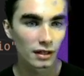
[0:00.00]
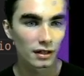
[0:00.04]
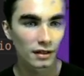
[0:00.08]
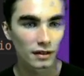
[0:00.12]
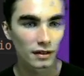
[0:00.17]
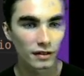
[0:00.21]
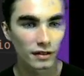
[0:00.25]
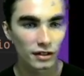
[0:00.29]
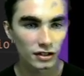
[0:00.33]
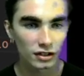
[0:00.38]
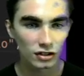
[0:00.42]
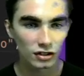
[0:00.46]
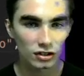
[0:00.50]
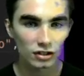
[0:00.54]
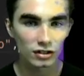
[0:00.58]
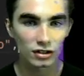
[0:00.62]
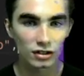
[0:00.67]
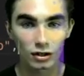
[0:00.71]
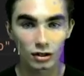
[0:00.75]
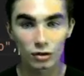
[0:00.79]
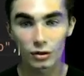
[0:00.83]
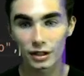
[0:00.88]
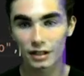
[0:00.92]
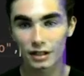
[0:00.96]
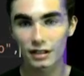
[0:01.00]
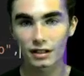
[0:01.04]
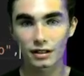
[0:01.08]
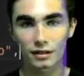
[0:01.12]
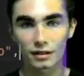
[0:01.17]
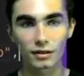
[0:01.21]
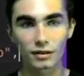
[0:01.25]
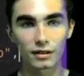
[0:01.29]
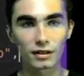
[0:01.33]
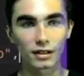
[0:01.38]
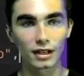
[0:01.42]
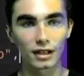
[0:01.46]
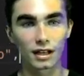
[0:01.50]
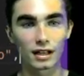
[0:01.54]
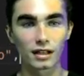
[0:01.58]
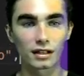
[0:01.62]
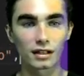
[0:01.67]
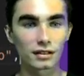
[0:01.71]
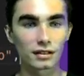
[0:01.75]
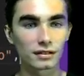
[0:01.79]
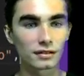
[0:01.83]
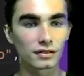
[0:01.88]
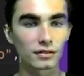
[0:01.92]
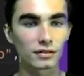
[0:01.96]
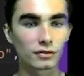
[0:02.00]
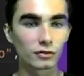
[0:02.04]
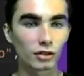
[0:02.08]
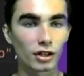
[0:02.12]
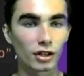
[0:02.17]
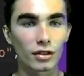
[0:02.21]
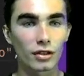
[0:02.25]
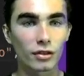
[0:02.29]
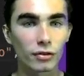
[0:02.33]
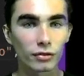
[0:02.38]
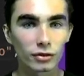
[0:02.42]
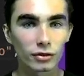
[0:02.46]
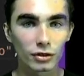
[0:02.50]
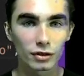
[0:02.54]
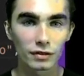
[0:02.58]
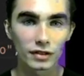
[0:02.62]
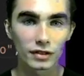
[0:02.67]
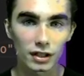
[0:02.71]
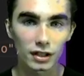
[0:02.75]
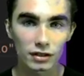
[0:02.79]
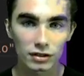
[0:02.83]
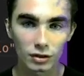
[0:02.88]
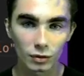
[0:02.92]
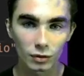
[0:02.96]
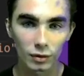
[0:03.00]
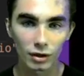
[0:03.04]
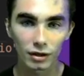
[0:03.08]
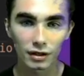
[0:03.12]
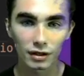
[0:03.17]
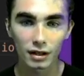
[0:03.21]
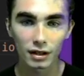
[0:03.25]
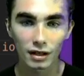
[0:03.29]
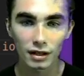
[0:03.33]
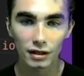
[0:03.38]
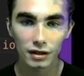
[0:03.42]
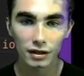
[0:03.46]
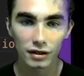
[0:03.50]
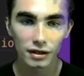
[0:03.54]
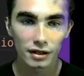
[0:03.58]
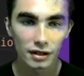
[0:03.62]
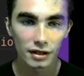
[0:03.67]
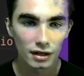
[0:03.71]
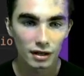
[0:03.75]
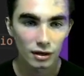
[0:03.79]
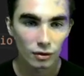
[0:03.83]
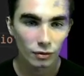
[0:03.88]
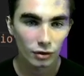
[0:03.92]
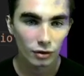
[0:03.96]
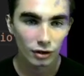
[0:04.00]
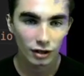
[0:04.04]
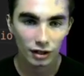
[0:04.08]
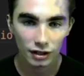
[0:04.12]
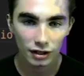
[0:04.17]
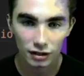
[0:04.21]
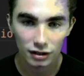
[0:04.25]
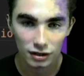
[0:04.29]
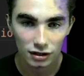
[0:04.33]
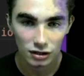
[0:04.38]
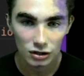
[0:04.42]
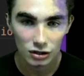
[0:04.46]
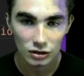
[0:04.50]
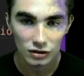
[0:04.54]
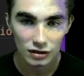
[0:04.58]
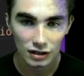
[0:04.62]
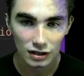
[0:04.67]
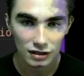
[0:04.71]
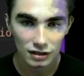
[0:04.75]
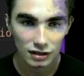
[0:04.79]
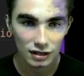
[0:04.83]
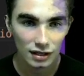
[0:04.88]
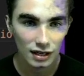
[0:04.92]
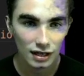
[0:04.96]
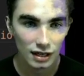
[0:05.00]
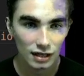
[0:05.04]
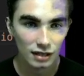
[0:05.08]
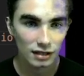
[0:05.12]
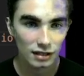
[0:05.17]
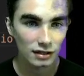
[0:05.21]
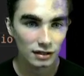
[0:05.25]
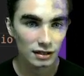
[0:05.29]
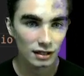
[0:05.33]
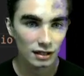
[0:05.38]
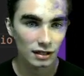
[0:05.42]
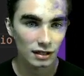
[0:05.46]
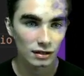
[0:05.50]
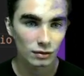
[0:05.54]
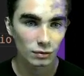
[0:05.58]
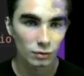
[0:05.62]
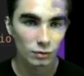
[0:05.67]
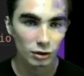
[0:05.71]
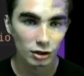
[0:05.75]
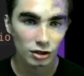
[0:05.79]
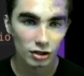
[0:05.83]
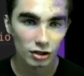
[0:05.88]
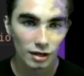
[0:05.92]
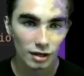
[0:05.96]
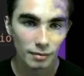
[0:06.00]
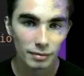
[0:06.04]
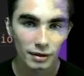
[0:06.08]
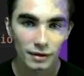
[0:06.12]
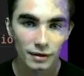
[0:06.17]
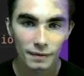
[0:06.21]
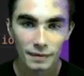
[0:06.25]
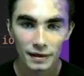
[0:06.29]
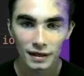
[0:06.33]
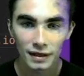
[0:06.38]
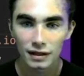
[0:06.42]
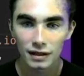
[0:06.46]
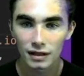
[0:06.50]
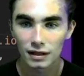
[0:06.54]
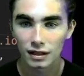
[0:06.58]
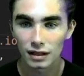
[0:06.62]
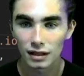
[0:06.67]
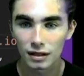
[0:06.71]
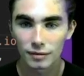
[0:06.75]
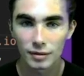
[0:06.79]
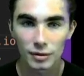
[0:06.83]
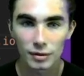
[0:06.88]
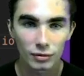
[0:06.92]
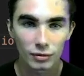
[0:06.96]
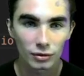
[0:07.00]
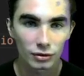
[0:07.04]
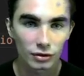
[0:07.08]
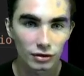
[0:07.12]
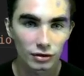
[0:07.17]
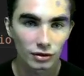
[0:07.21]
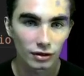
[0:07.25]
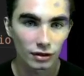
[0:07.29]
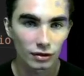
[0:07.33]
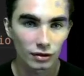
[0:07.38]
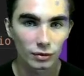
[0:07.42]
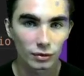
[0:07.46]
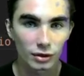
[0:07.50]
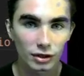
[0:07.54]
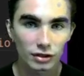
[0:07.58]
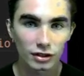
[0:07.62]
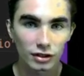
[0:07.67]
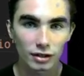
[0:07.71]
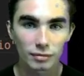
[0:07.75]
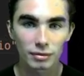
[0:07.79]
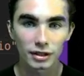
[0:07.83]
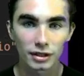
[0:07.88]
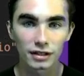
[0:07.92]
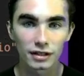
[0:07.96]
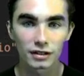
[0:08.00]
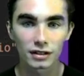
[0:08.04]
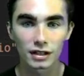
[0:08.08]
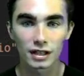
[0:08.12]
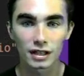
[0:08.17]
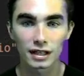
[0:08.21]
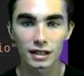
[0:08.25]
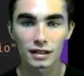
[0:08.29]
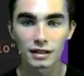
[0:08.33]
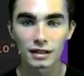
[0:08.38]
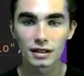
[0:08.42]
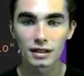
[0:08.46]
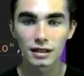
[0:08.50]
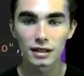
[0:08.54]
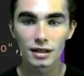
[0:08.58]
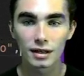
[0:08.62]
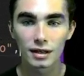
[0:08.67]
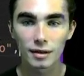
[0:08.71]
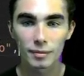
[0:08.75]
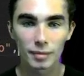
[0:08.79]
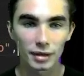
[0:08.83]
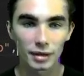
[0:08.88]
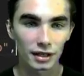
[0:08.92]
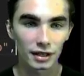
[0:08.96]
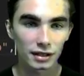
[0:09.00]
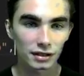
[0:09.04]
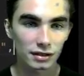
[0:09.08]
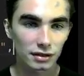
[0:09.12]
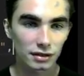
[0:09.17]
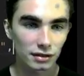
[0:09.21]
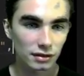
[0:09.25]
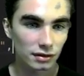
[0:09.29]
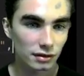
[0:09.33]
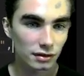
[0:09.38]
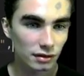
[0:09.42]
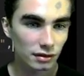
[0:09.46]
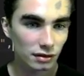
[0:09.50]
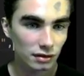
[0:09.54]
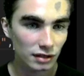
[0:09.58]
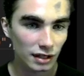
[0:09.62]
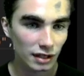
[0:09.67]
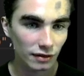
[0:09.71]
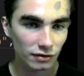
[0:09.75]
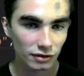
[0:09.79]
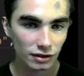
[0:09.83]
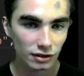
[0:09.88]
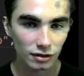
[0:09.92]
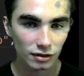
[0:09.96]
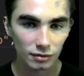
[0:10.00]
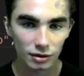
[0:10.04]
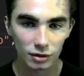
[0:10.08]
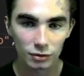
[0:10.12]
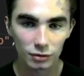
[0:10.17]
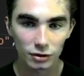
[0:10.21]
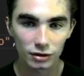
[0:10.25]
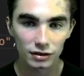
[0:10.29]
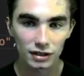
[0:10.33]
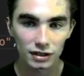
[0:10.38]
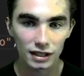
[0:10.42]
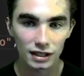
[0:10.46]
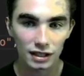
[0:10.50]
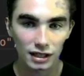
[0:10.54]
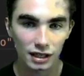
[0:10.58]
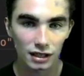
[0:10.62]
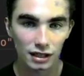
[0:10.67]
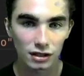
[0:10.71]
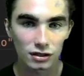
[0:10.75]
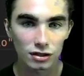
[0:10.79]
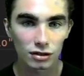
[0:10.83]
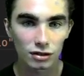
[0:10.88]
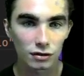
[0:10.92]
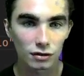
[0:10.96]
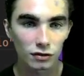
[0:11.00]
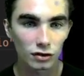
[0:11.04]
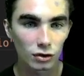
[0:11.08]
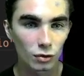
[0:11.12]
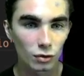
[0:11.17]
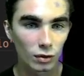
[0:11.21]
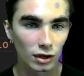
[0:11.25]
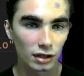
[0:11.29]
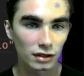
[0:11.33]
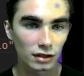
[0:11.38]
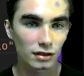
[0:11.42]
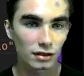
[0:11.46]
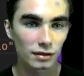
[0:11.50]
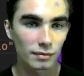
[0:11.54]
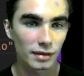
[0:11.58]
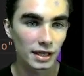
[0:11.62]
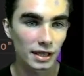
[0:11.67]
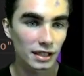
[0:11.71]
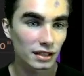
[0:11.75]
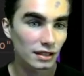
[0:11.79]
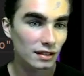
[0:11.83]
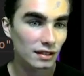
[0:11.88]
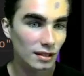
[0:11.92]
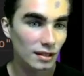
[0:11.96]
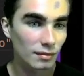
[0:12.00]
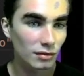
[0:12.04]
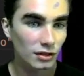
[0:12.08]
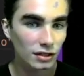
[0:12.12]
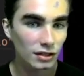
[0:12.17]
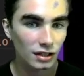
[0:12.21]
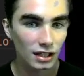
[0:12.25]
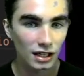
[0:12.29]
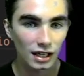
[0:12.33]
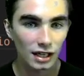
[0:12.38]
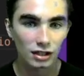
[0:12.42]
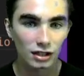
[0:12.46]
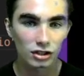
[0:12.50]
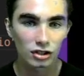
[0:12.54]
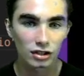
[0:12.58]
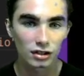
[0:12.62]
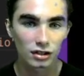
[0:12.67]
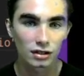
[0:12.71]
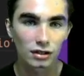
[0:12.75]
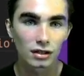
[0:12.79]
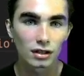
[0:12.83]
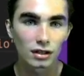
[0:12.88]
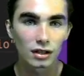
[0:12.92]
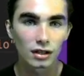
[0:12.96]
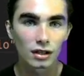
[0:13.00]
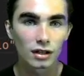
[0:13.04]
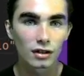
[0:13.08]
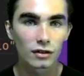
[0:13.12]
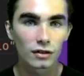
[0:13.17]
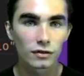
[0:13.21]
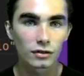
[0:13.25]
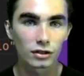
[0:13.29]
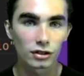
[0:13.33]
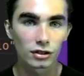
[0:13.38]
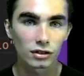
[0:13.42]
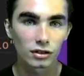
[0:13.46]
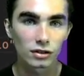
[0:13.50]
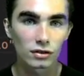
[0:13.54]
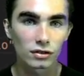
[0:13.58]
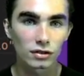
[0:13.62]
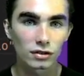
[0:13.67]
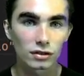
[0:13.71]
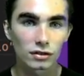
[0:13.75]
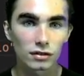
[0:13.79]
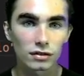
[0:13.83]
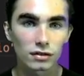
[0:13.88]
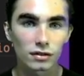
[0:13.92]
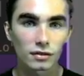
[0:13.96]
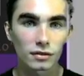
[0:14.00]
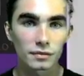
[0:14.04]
This is just a quick run through of Nostr wallet auth. We're not going to use it today in today's workshop. Maybe we'll do another workshop later on it, but definitely something worth digging into if you want to make a seamless connection for your users.